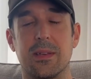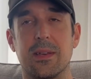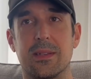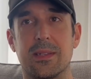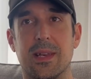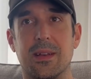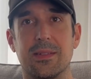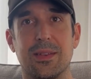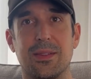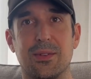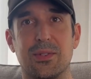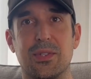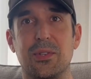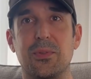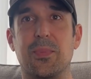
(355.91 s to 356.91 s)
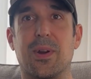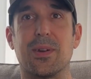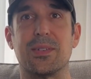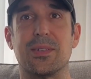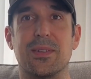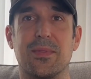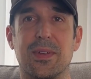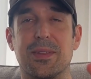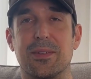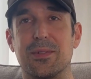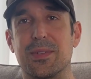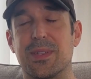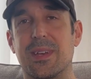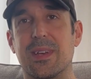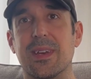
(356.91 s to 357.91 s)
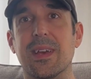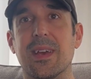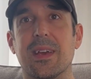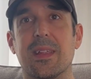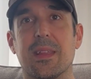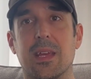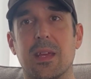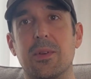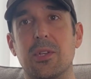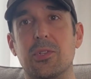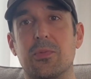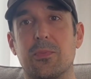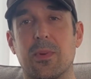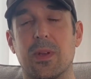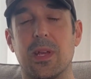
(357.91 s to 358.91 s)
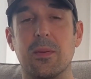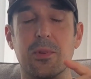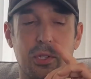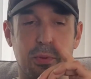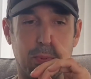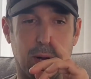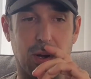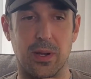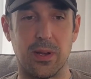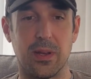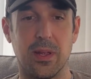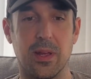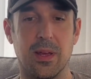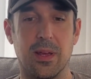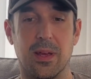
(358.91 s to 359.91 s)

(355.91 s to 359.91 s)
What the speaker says: It sounds like there's two parts of it. There's the image part.